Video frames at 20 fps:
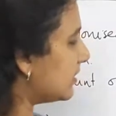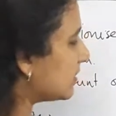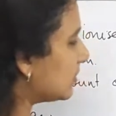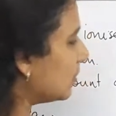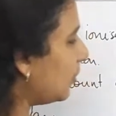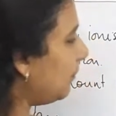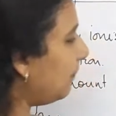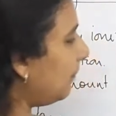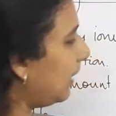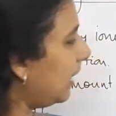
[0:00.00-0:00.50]
So
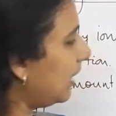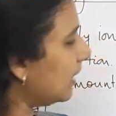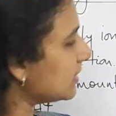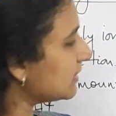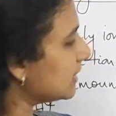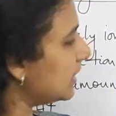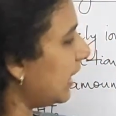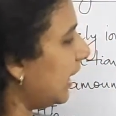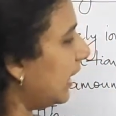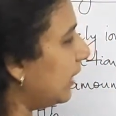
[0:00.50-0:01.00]

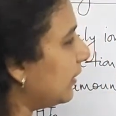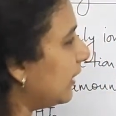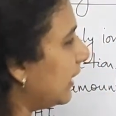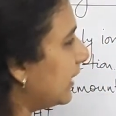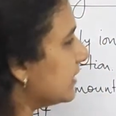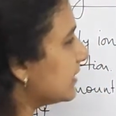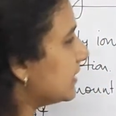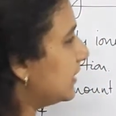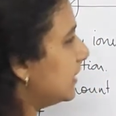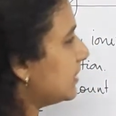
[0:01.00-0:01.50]
partial
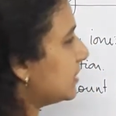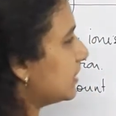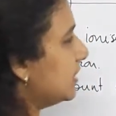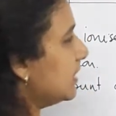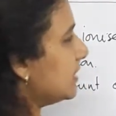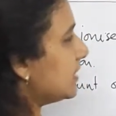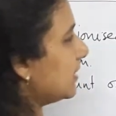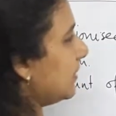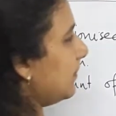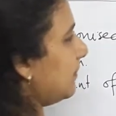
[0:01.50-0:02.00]
ionization
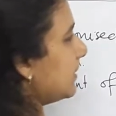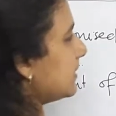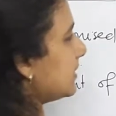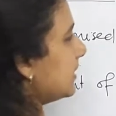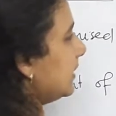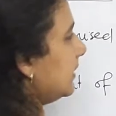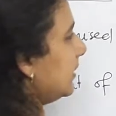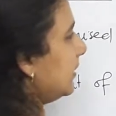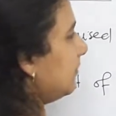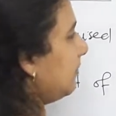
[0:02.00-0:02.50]
is
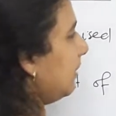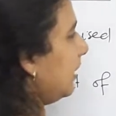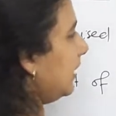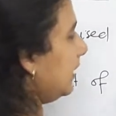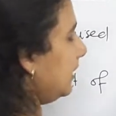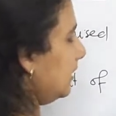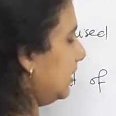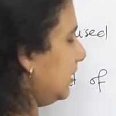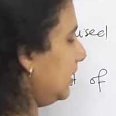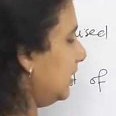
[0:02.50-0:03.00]
represented by
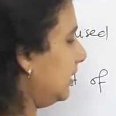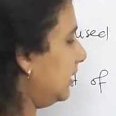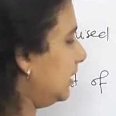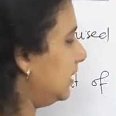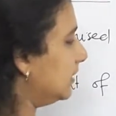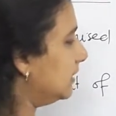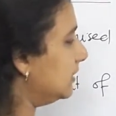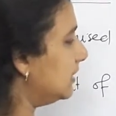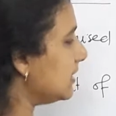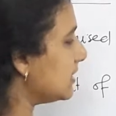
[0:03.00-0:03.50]

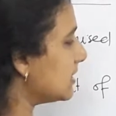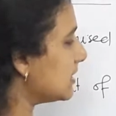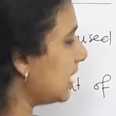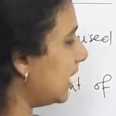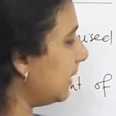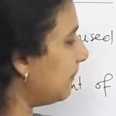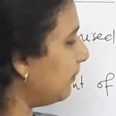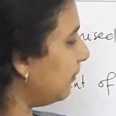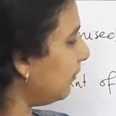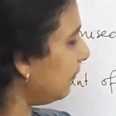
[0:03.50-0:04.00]
this
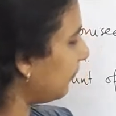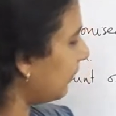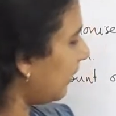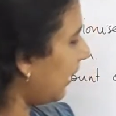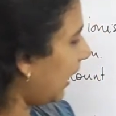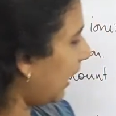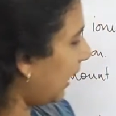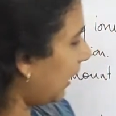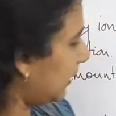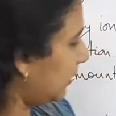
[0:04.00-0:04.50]
type of
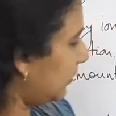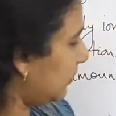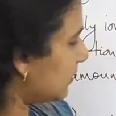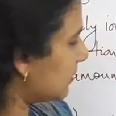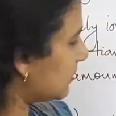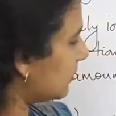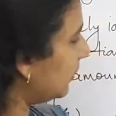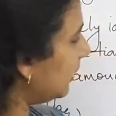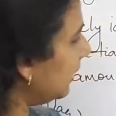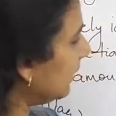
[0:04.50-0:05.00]
arrow.
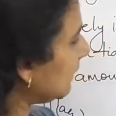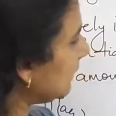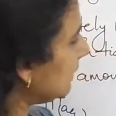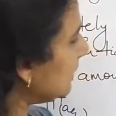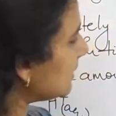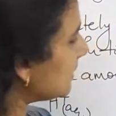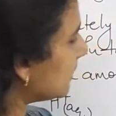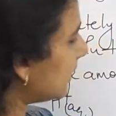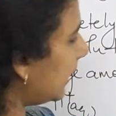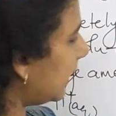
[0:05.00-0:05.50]
So in
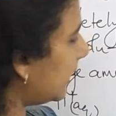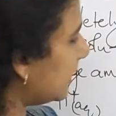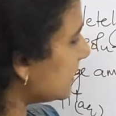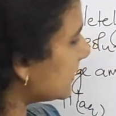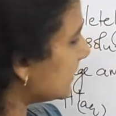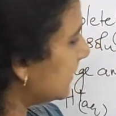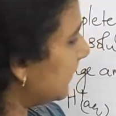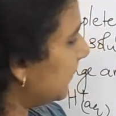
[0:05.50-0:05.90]
this case,